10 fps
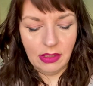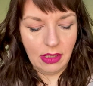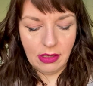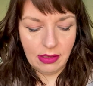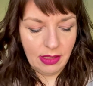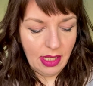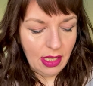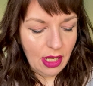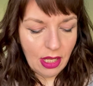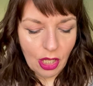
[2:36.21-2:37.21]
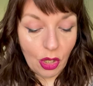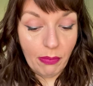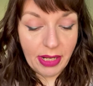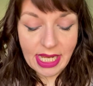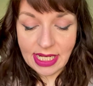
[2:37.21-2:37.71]
Oh,
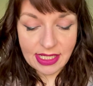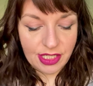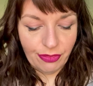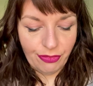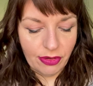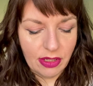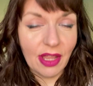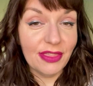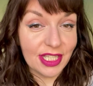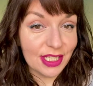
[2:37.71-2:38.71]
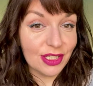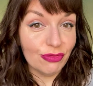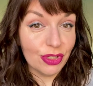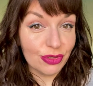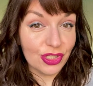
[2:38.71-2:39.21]
completely different. This is a
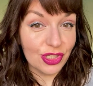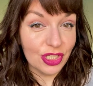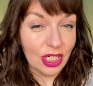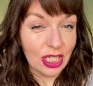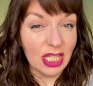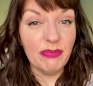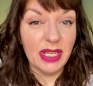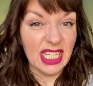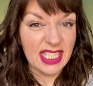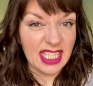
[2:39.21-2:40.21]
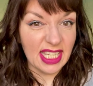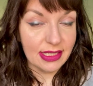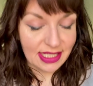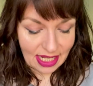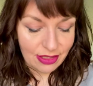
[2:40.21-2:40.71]
real snuggleability
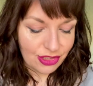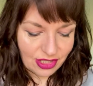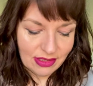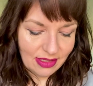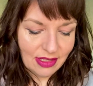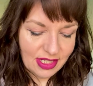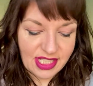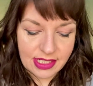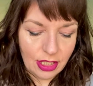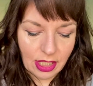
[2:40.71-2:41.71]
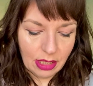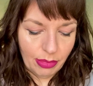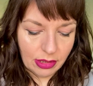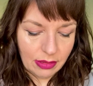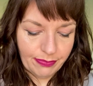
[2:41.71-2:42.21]
scent,
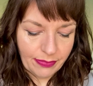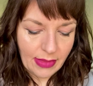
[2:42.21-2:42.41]
snuggleable.